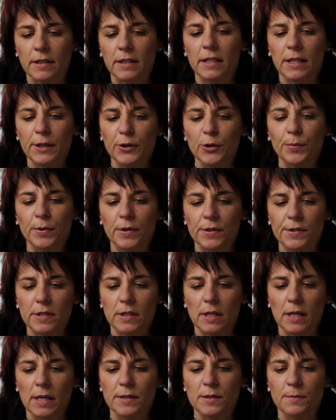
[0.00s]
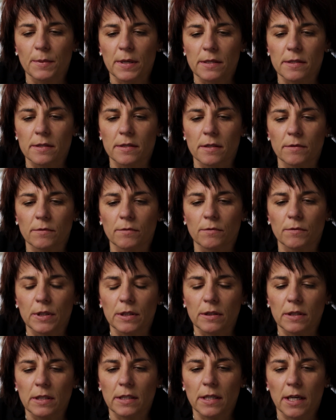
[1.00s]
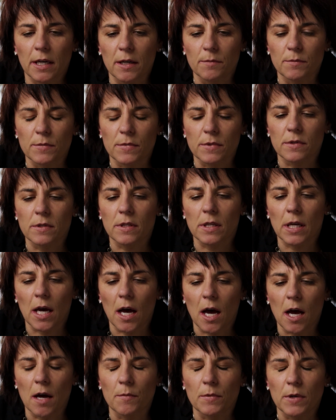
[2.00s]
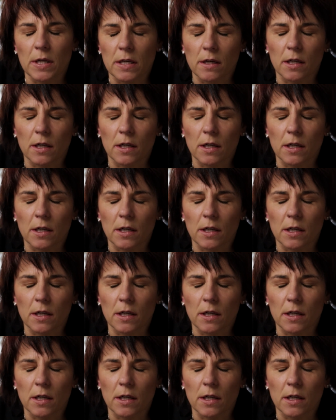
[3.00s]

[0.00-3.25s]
key to personalized medicine really comes um, in